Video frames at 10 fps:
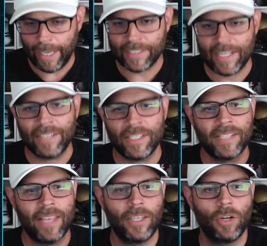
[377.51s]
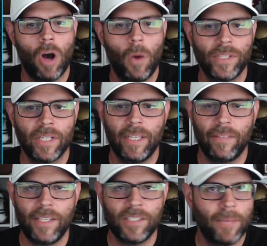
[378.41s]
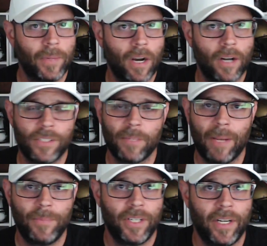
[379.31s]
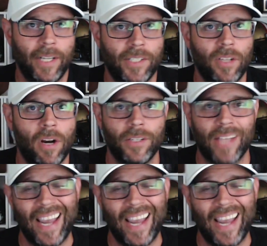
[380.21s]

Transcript: It's not to say that you're always going to get these type of cards. Sometimes you're going to get stars.